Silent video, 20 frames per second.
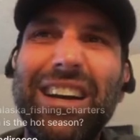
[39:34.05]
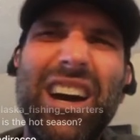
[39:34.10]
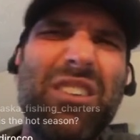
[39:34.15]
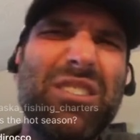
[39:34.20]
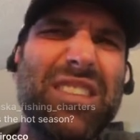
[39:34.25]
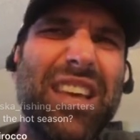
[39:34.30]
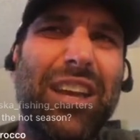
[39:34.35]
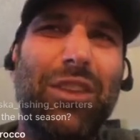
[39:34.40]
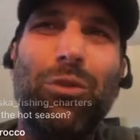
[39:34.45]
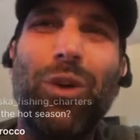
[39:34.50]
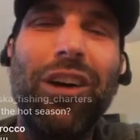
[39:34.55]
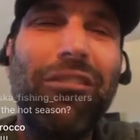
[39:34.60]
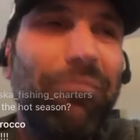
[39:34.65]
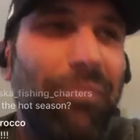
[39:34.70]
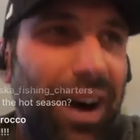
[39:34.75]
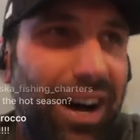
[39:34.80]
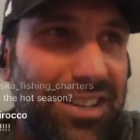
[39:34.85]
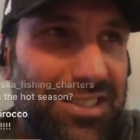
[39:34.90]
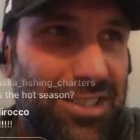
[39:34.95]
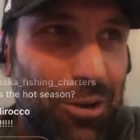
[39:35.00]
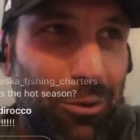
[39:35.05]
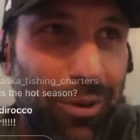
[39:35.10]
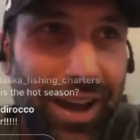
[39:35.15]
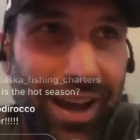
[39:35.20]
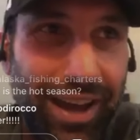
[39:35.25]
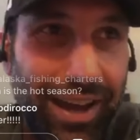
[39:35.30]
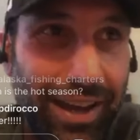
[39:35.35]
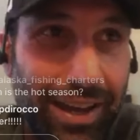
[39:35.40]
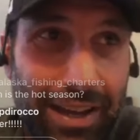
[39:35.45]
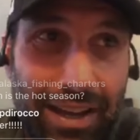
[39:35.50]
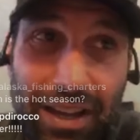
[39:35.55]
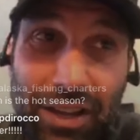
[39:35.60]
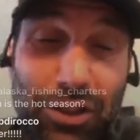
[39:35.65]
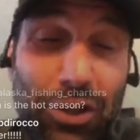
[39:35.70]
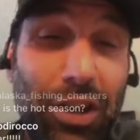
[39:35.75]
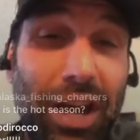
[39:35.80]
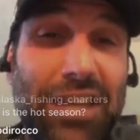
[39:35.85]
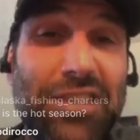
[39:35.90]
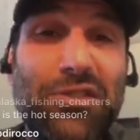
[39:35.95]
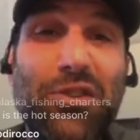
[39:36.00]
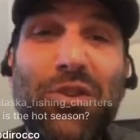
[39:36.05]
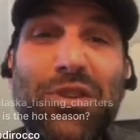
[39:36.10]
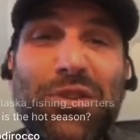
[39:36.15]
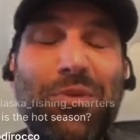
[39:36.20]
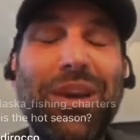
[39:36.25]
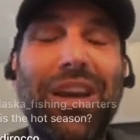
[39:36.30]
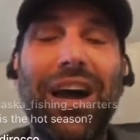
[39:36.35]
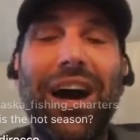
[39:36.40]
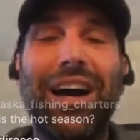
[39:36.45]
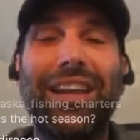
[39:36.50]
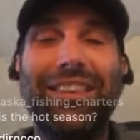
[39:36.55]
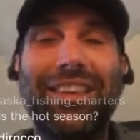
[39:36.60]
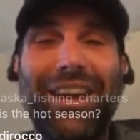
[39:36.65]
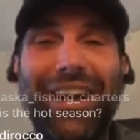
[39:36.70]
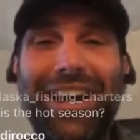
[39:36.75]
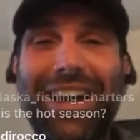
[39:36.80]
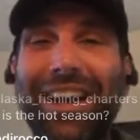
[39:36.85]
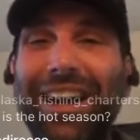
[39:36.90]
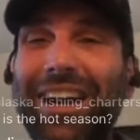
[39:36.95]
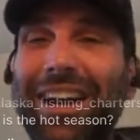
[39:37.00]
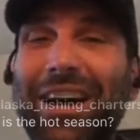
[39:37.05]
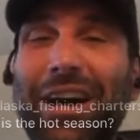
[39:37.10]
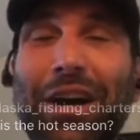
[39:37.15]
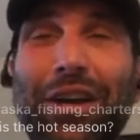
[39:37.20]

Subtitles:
was like 12 miles away. Dude, as soon as we got there,